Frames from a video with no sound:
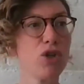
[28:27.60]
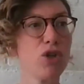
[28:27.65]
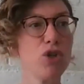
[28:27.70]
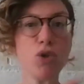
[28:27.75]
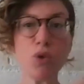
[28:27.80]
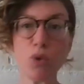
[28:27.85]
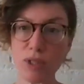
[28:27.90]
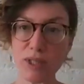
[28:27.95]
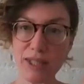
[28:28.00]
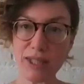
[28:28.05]

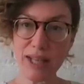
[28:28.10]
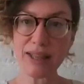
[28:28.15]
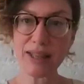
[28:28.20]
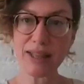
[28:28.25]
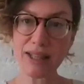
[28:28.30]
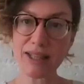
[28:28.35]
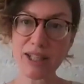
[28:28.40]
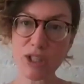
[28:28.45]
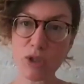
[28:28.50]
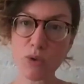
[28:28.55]
You
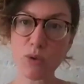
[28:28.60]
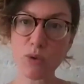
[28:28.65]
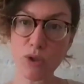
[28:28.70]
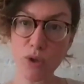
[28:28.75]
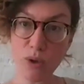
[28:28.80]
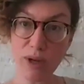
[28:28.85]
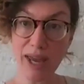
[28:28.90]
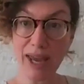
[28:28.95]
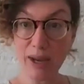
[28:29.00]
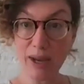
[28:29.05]
said that this was
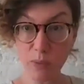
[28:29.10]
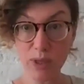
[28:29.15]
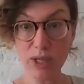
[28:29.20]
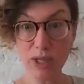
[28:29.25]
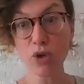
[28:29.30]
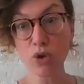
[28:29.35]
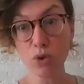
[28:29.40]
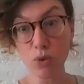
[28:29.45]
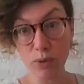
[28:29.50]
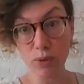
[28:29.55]
okay, and
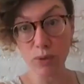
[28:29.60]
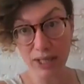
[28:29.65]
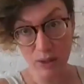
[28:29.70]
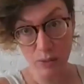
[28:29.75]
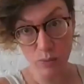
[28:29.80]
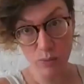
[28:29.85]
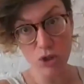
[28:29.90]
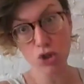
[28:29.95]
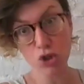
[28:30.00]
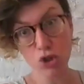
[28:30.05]
we agreed,
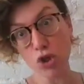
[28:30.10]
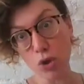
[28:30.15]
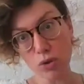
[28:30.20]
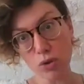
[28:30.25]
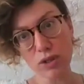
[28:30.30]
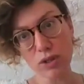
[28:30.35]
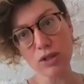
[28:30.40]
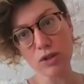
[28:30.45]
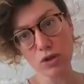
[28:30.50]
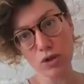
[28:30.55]
and we
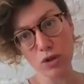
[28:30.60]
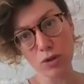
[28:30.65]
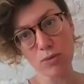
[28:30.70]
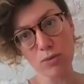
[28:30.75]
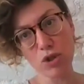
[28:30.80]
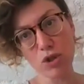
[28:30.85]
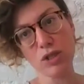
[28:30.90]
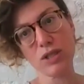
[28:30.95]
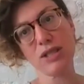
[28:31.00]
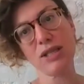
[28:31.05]
chose this term
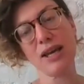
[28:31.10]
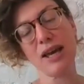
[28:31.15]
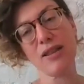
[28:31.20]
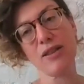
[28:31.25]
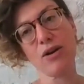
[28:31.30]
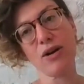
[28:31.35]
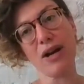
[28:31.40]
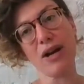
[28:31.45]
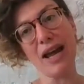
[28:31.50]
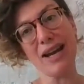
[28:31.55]
sheet
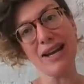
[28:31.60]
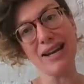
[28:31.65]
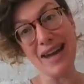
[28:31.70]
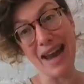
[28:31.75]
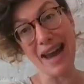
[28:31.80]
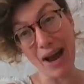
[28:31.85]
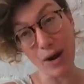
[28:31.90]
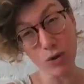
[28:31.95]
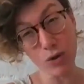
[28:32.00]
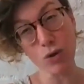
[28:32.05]
together, and
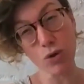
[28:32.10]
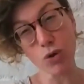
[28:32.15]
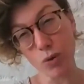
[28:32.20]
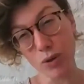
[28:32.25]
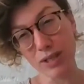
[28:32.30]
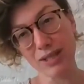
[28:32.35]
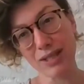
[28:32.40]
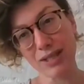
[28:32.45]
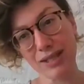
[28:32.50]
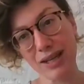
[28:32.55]
now you're
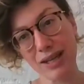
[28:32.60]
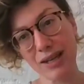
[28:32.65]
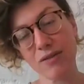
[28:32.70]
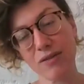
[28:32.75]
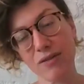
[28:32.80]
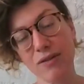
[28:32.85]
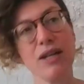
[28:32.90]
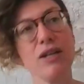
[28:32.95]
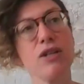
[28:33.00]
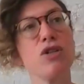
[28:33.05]
going to take
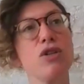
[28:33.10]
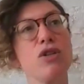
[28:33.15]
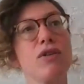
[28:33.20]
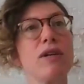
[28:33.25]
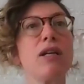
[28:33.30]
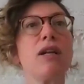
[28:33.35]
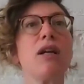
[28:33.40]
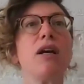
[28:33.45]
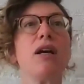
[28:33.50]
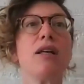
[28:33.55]
advantage of
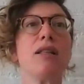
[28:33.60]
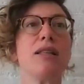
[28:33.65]
it.